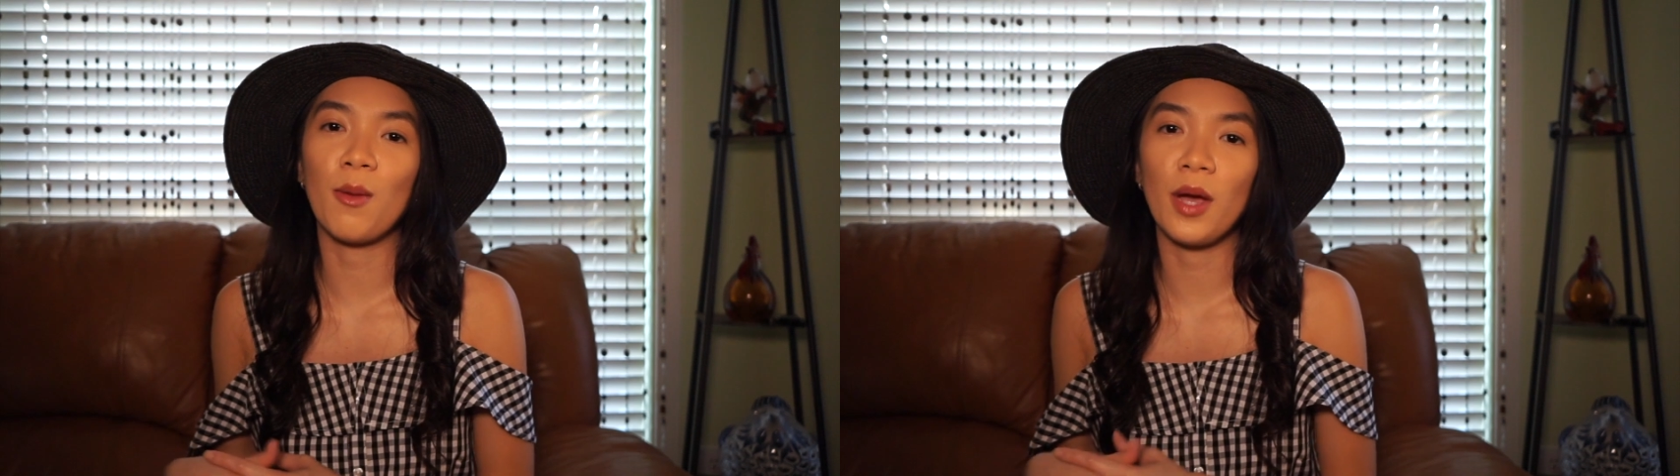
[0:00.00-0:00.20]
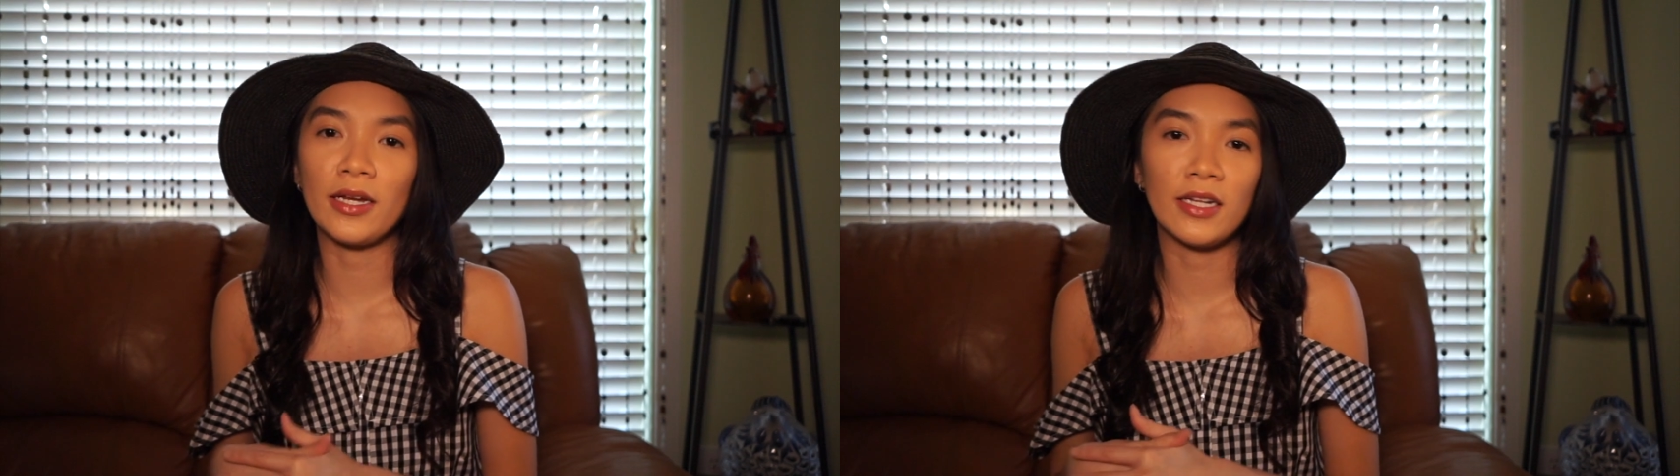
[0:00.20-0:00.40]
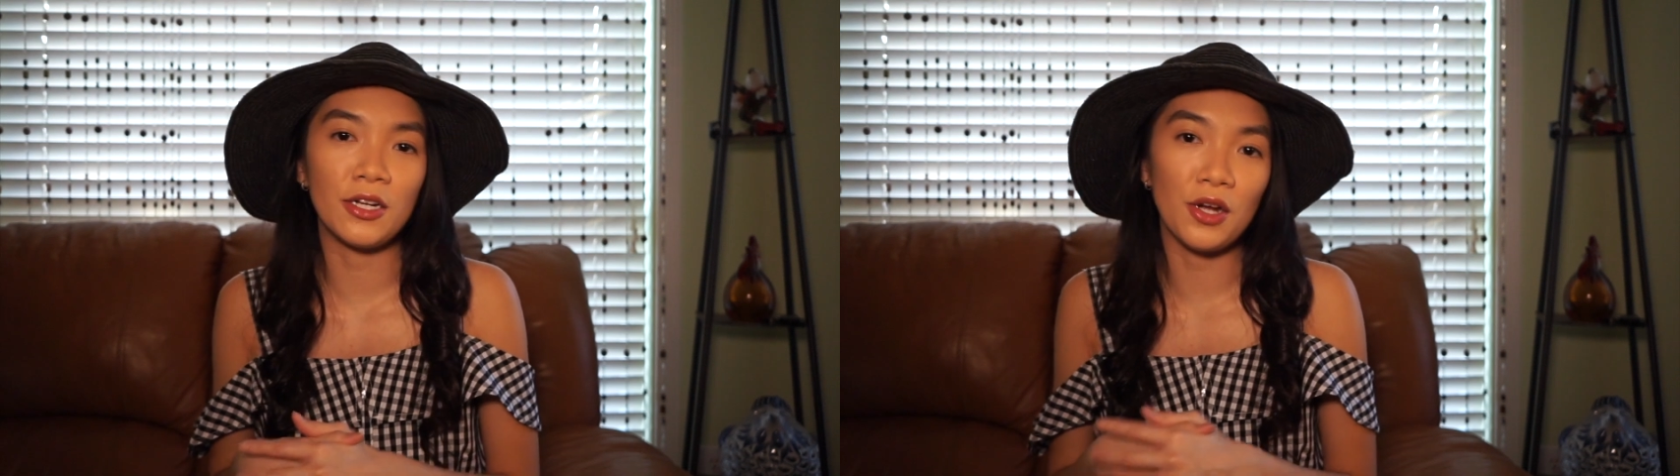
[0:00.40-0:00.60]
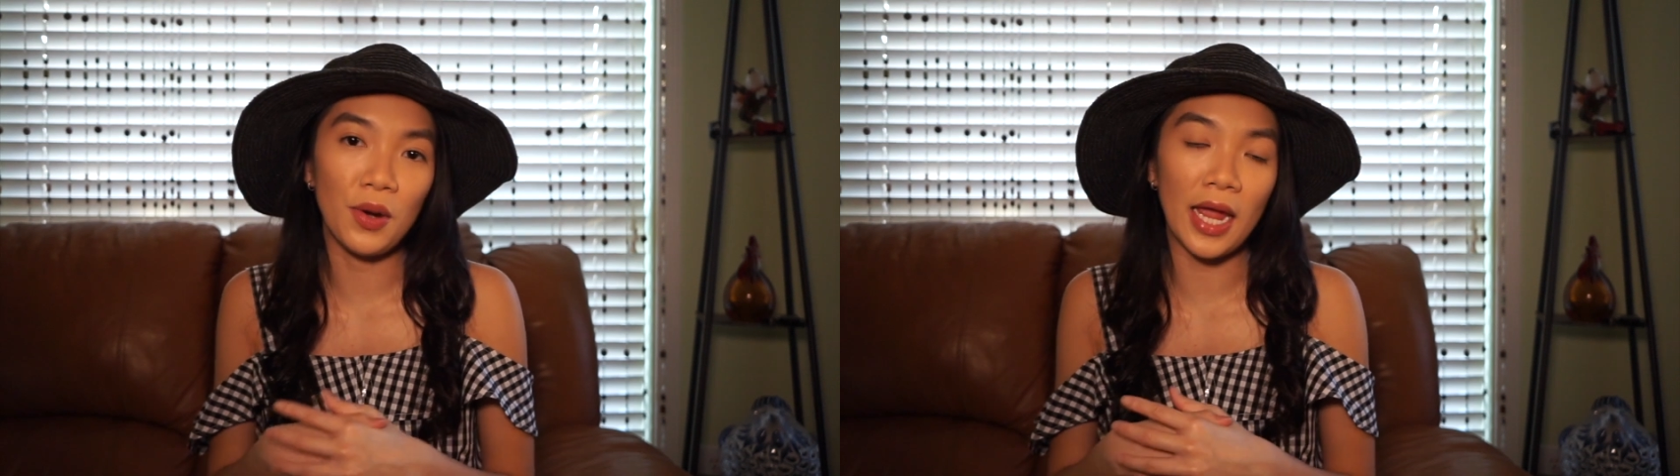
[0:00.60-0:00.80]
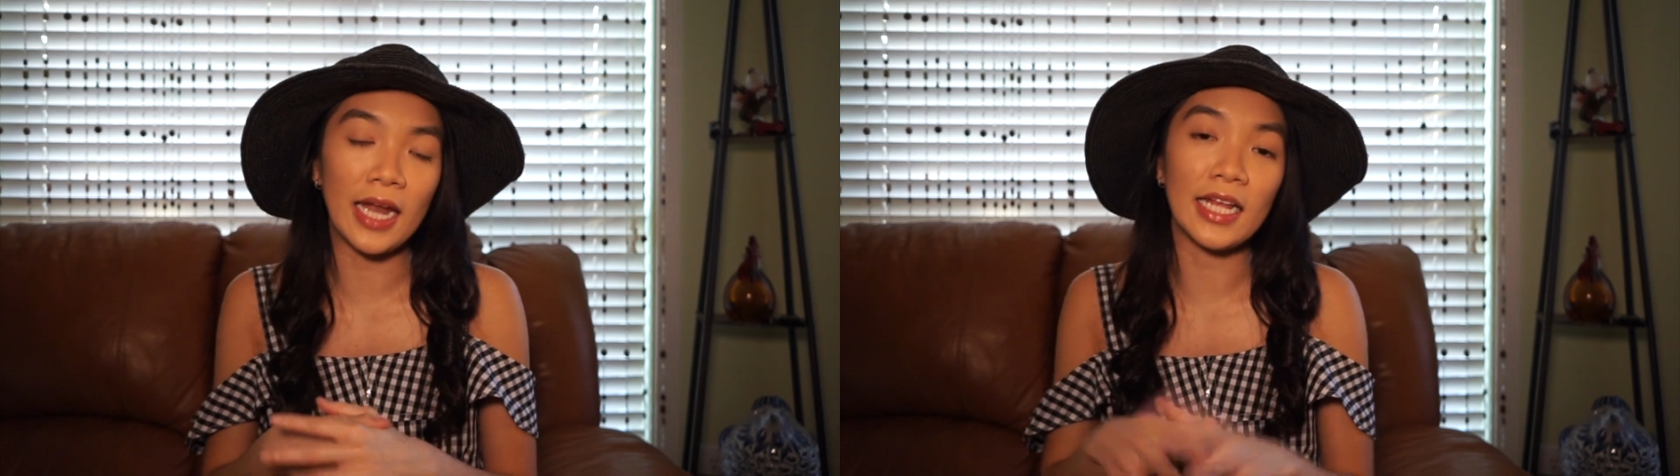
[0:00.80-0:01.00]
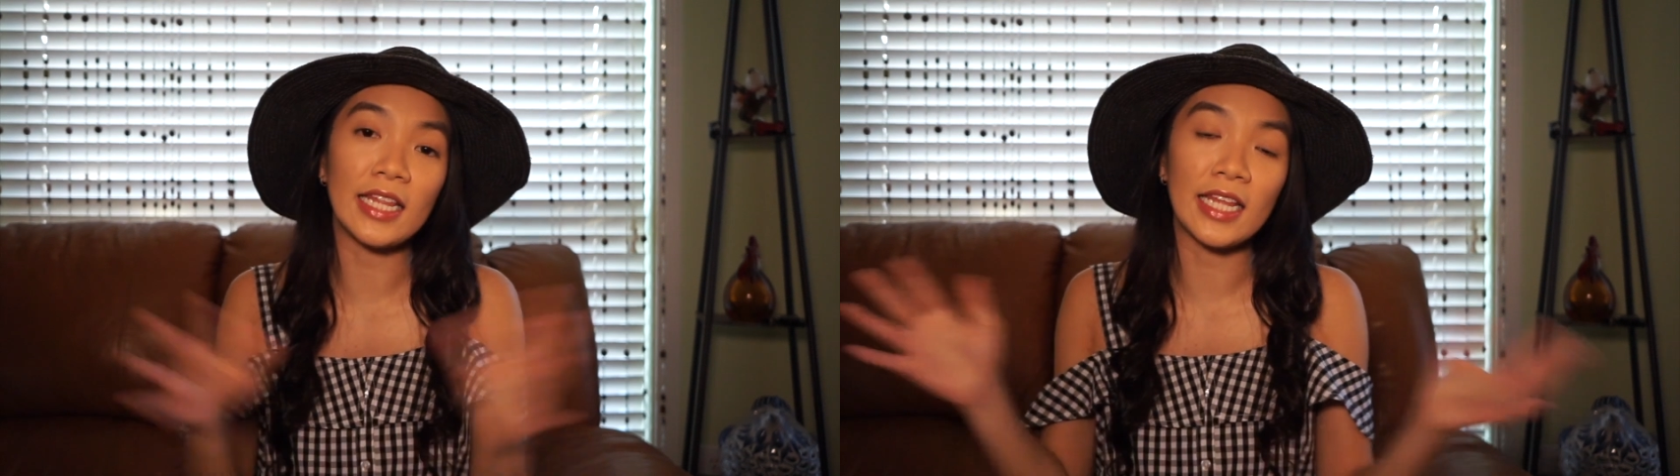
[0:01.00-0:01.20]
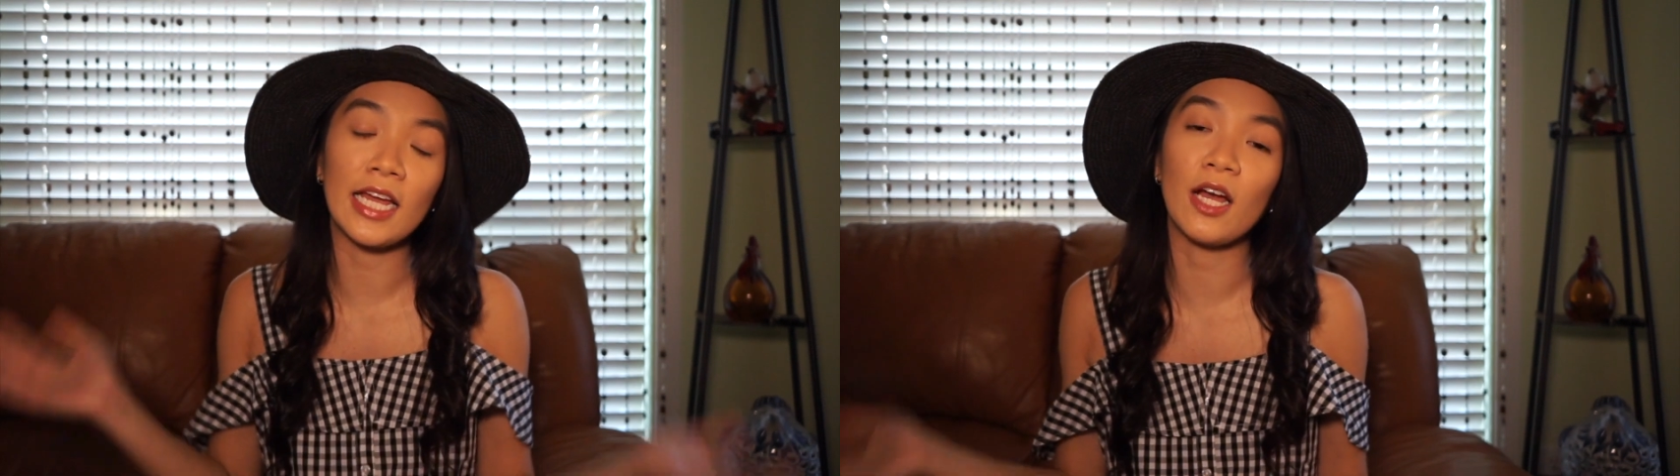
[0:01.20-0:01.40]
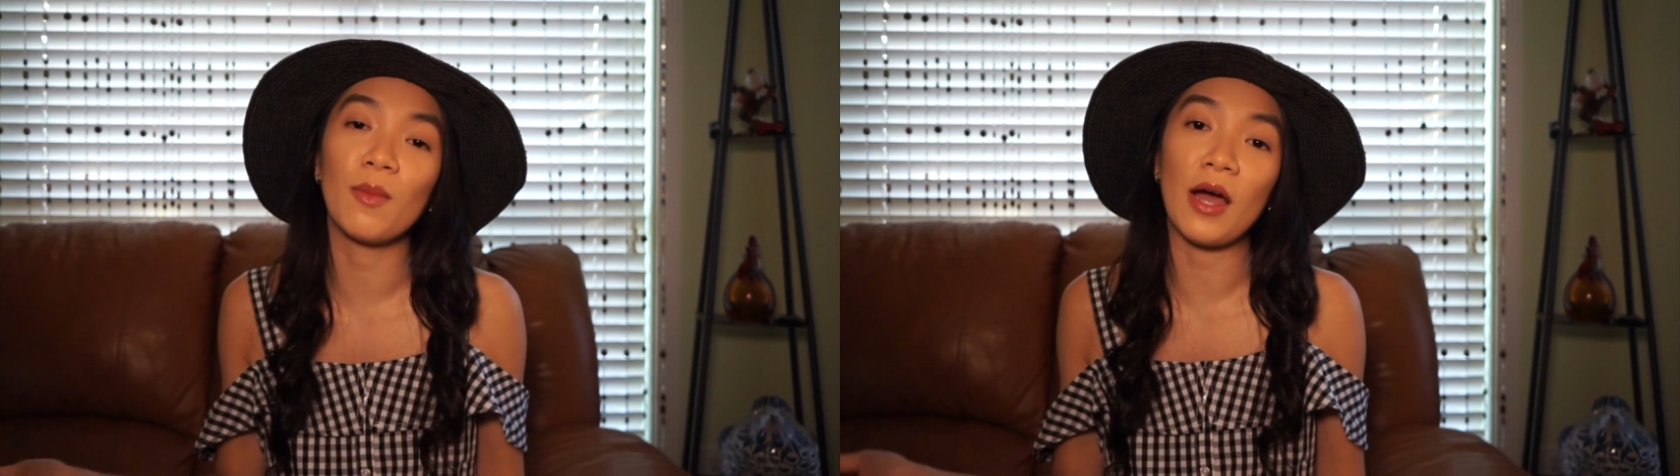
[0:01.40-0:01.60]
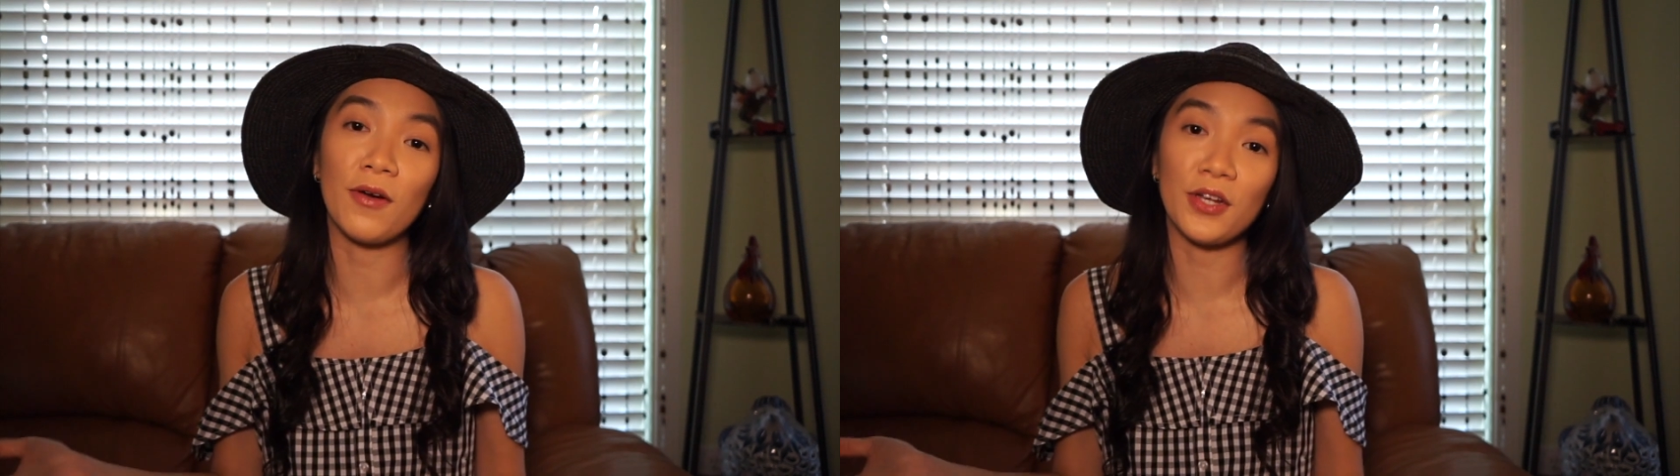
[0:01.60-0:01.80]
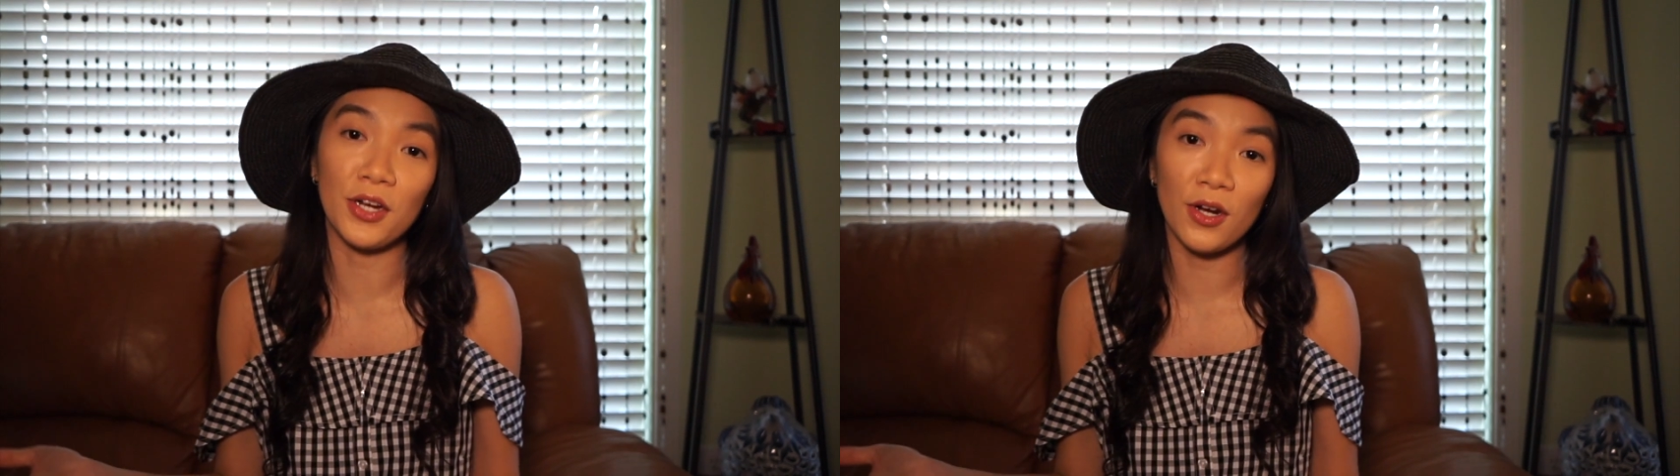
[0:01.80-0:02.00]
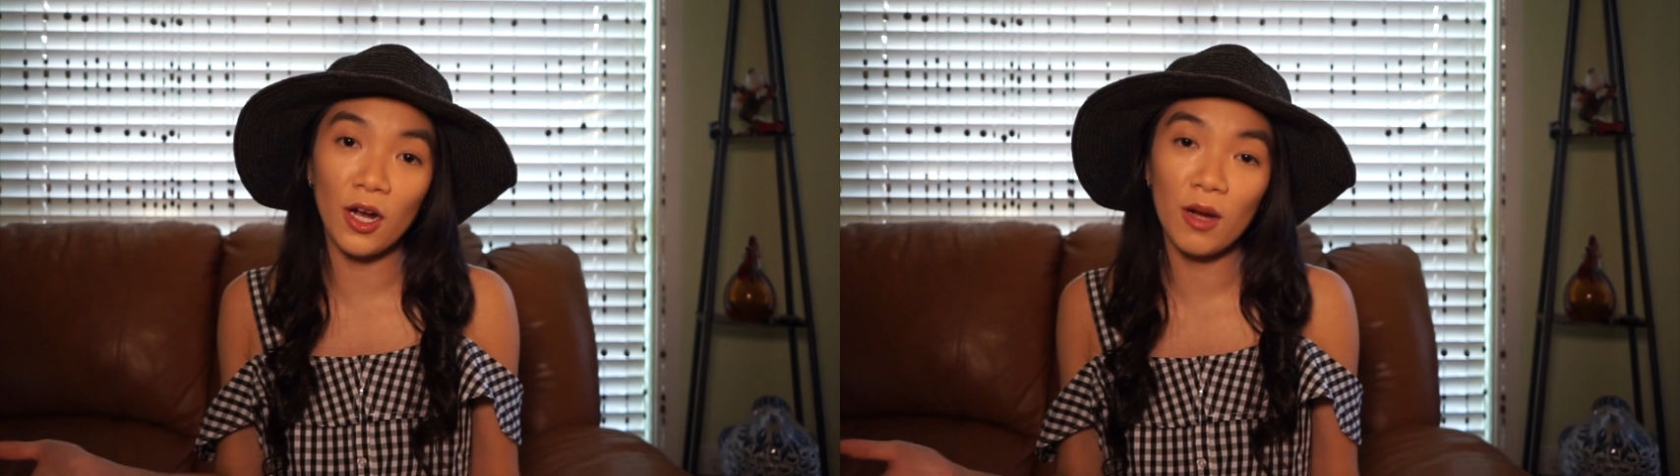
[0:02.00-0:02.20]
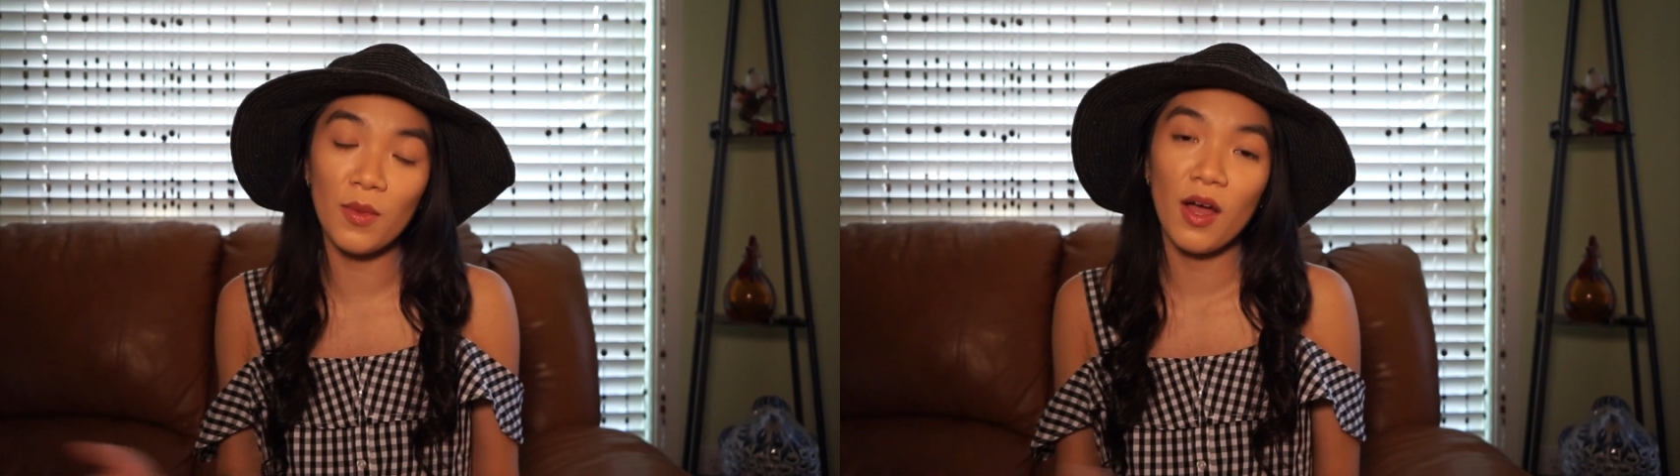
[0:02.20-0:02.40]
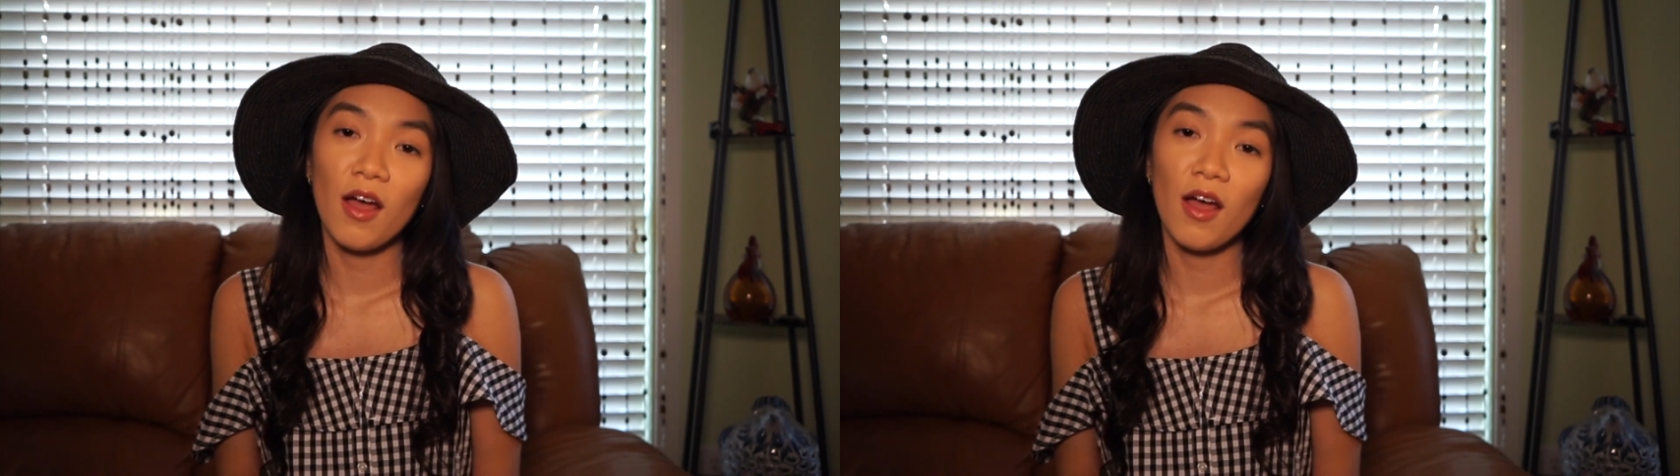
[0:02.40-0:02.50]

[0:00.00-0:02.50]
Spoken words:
I didn't know anything about Europe.